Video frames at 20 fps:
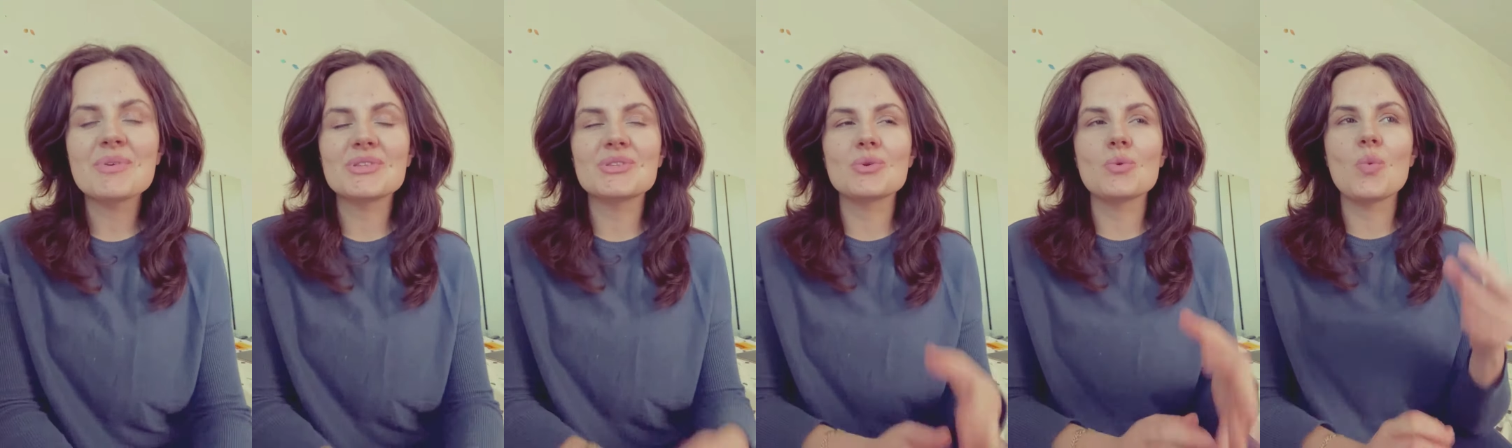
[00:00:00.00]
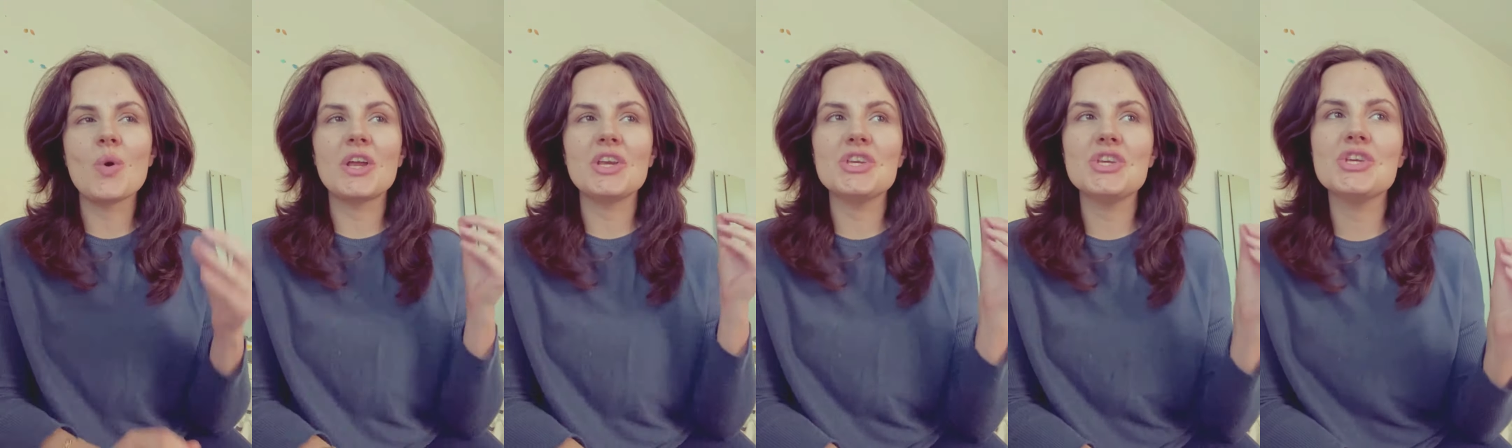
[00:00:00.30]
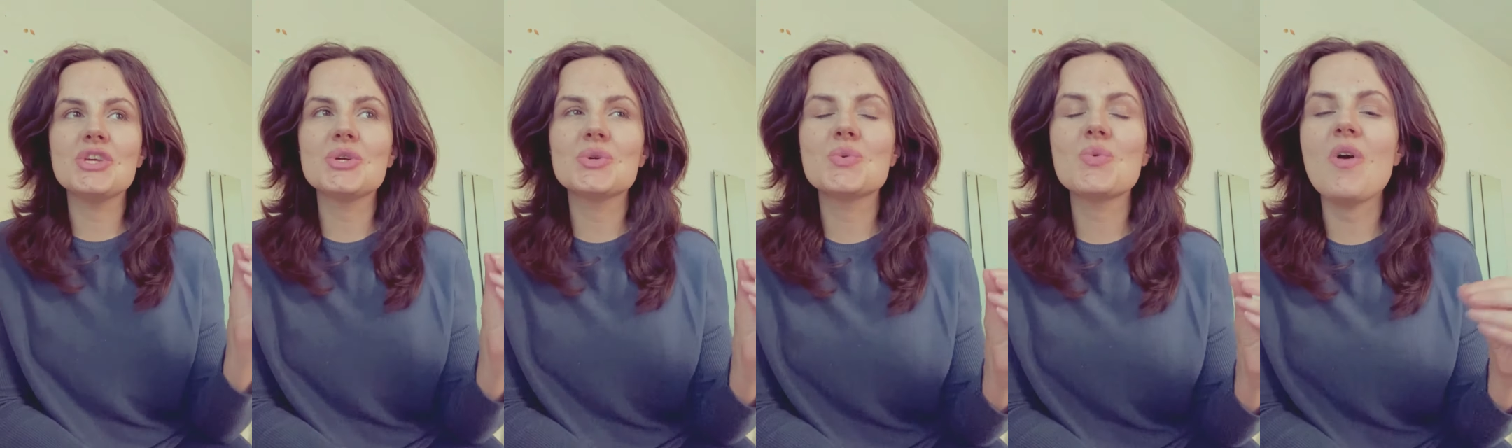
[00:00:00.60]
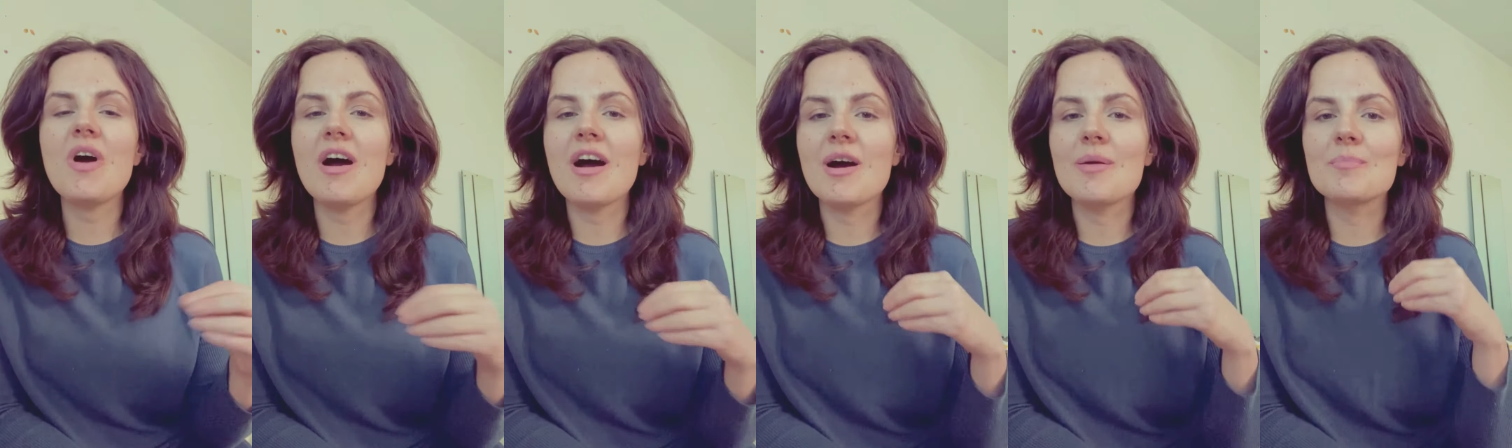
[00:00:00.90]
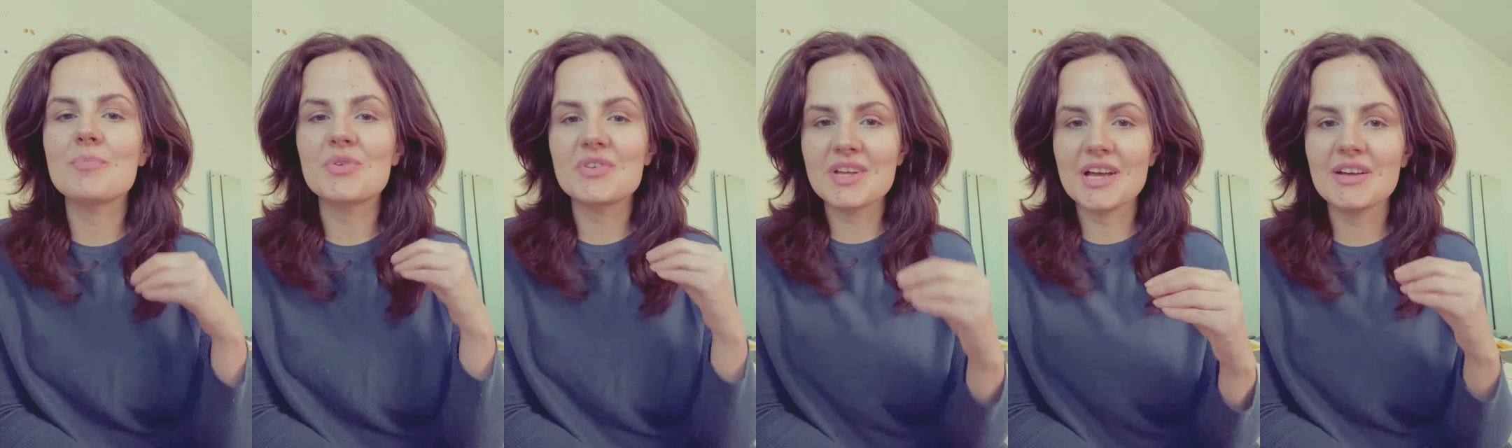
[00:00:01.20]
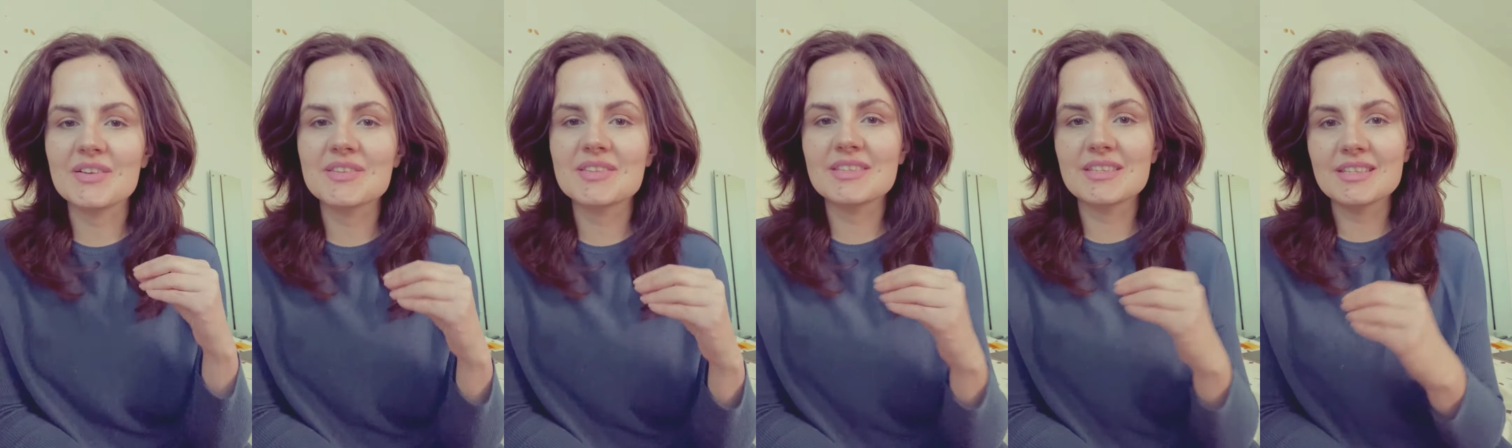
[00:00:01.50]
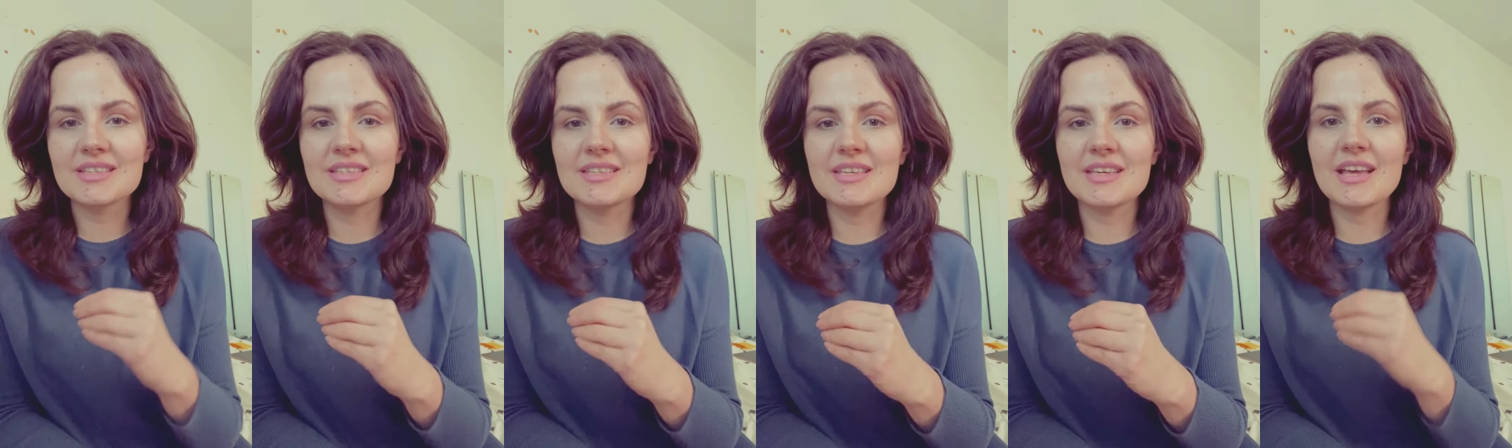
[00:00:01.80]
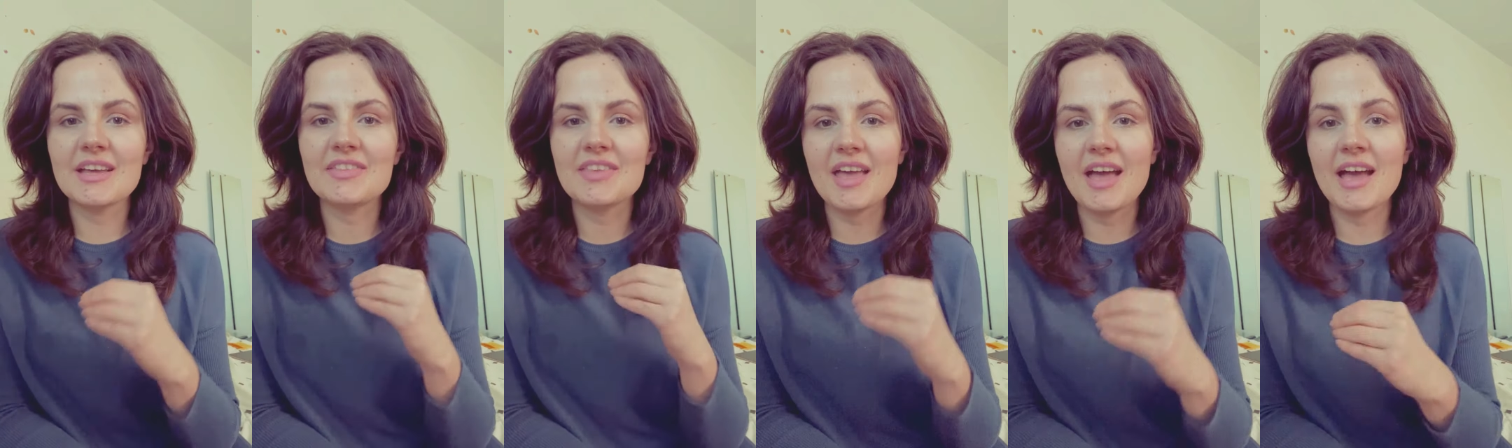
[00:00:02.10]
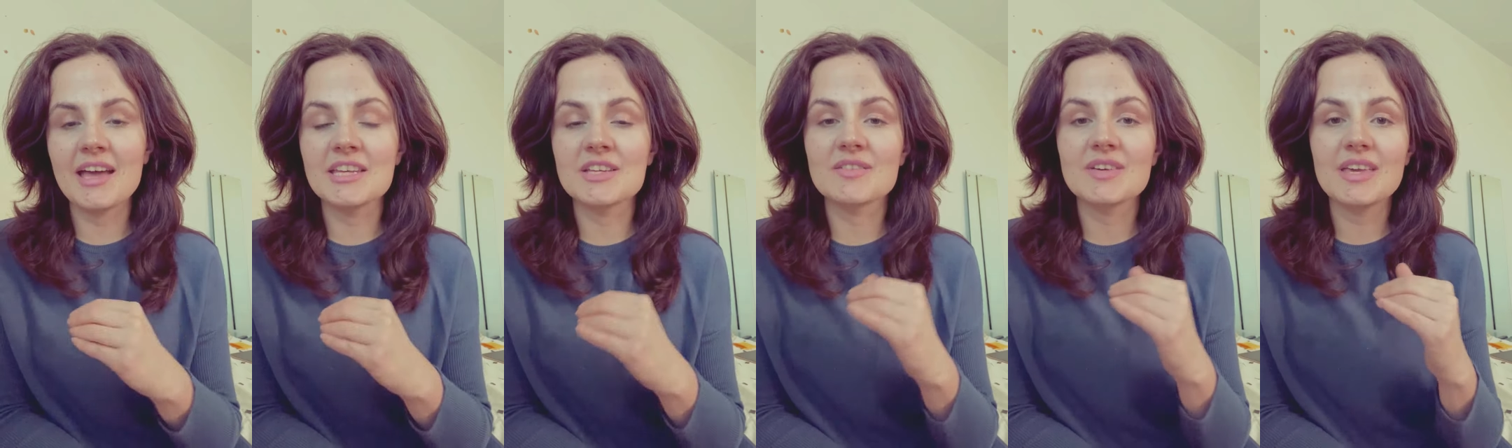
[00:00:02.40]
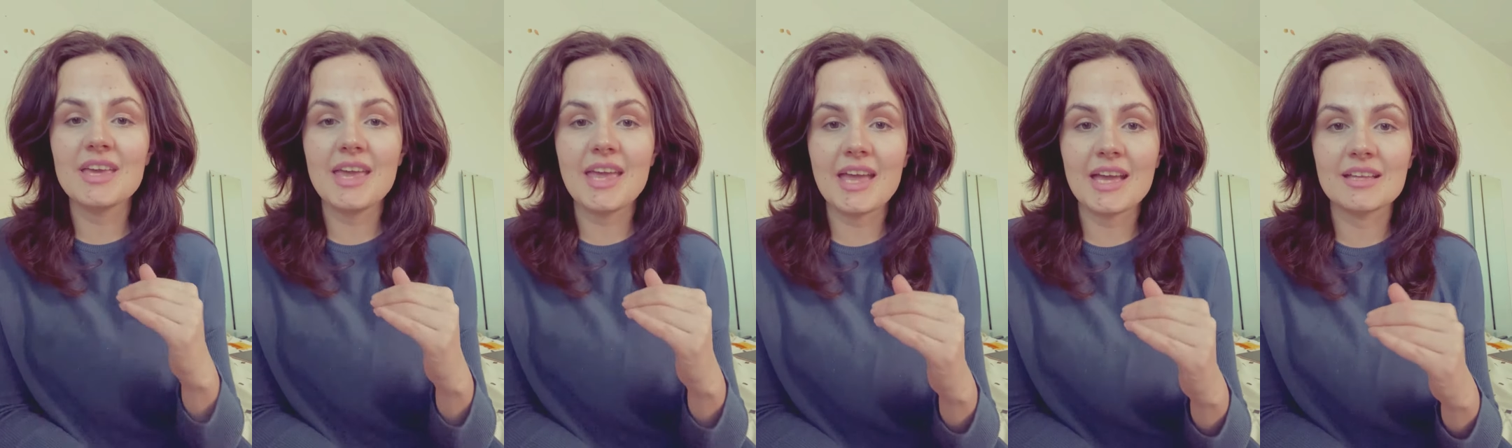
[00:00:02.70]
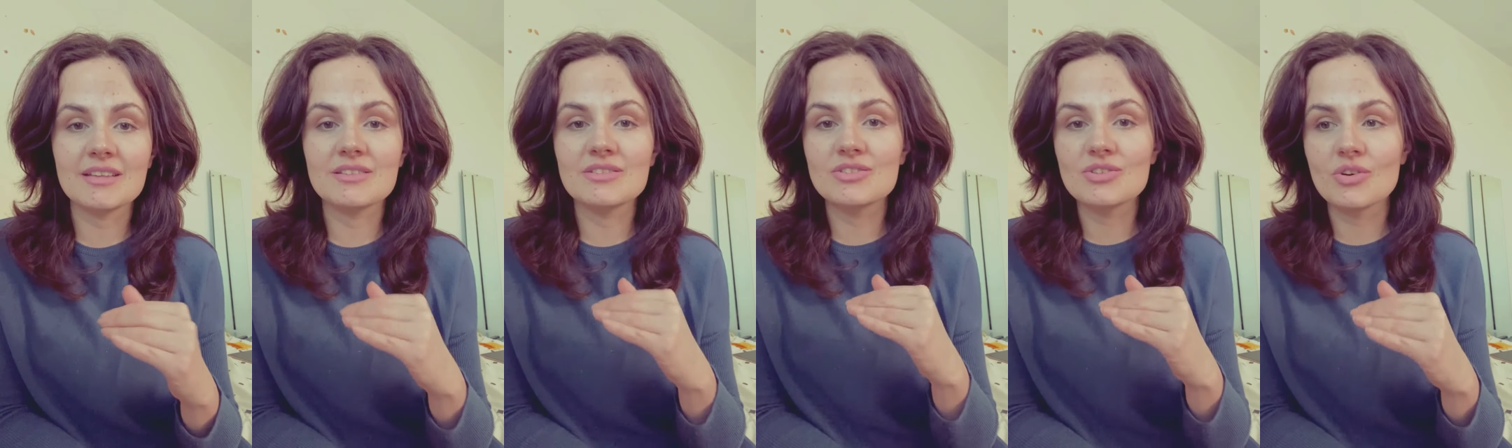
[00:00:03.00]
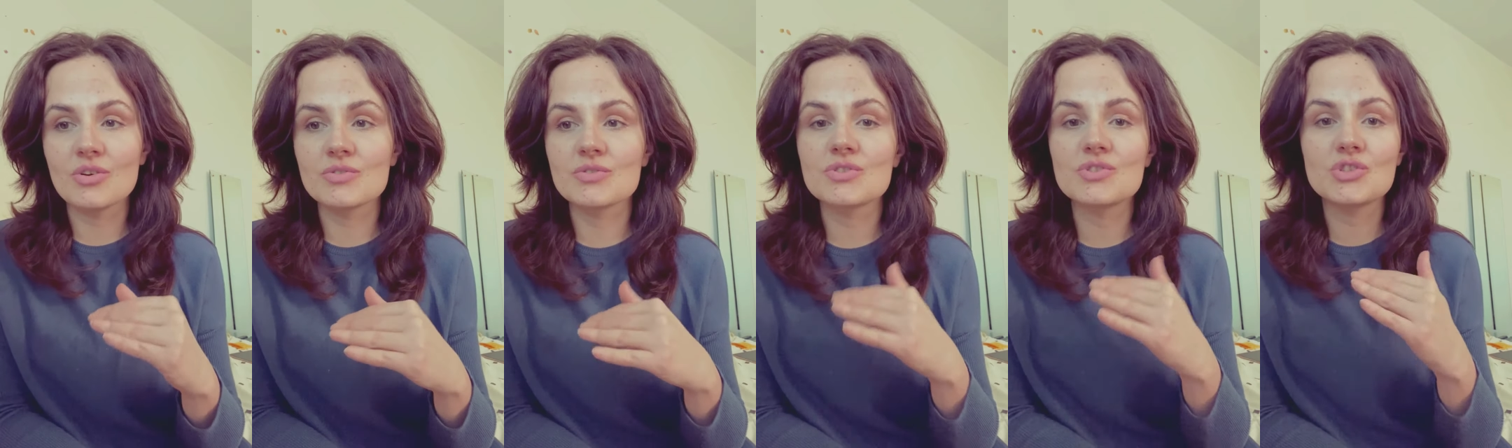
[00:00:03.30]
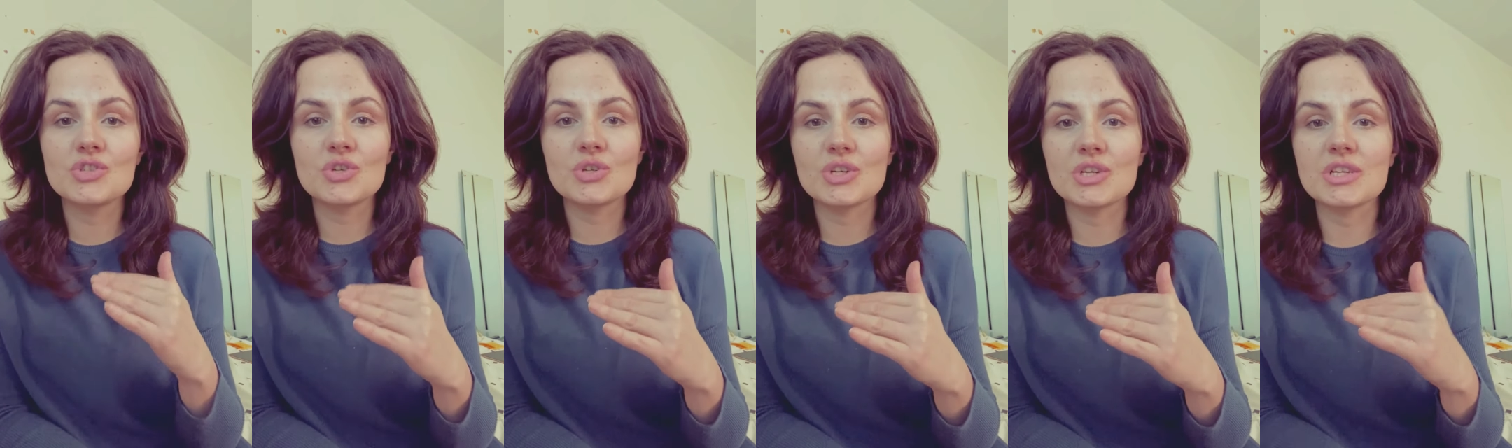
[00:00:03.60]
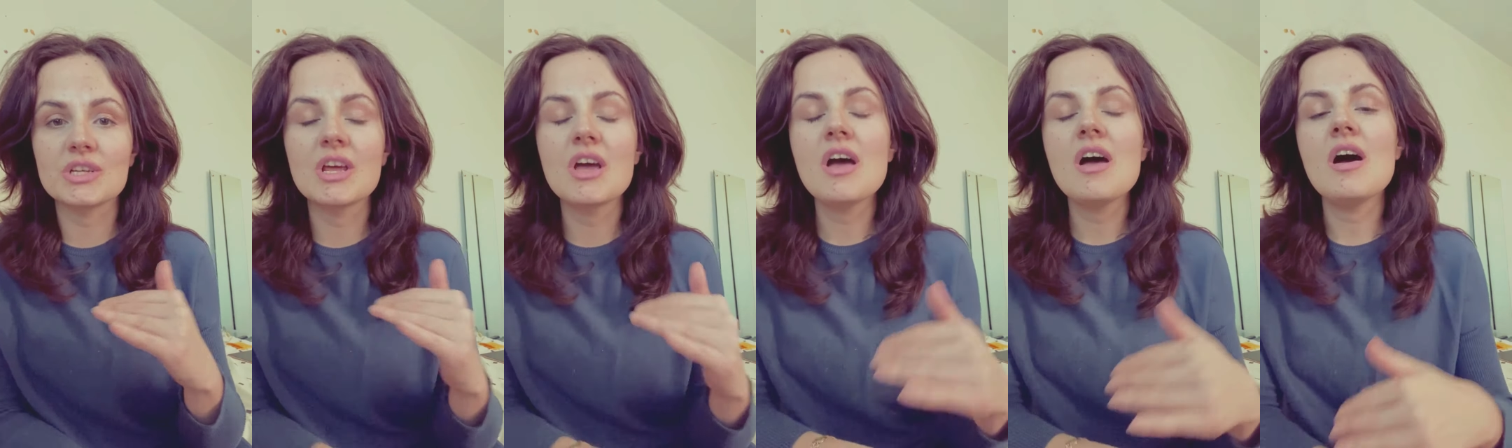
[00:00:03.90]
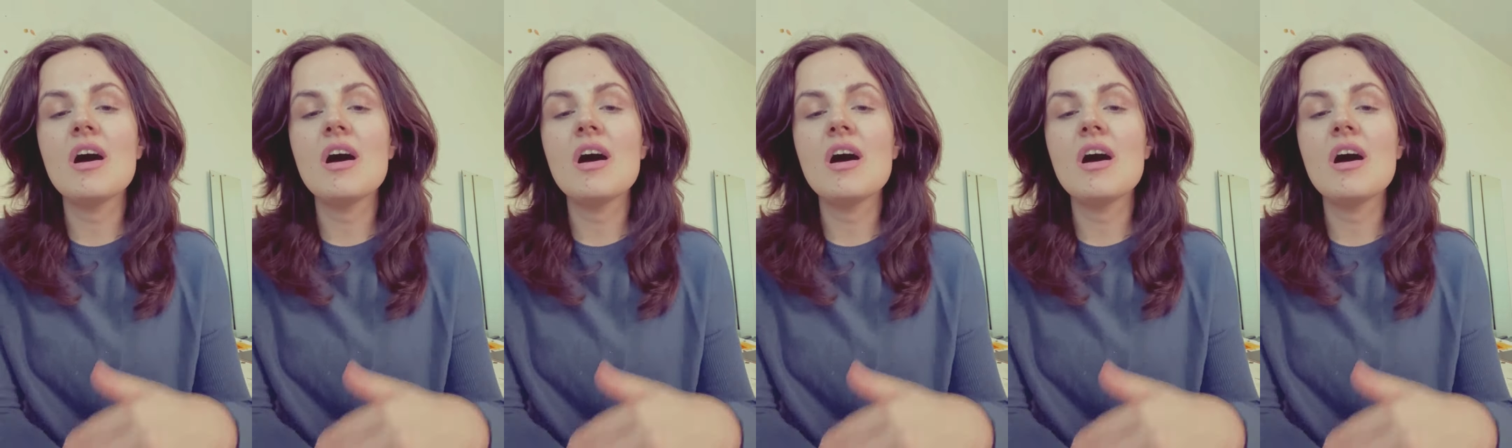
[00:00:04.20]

so when you um, pronounce the T at the end of can't, don't, shouldn't,